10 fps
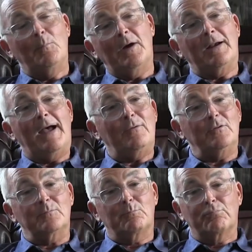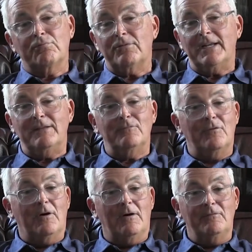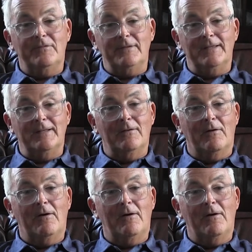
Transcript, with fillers: but I was pretty involved in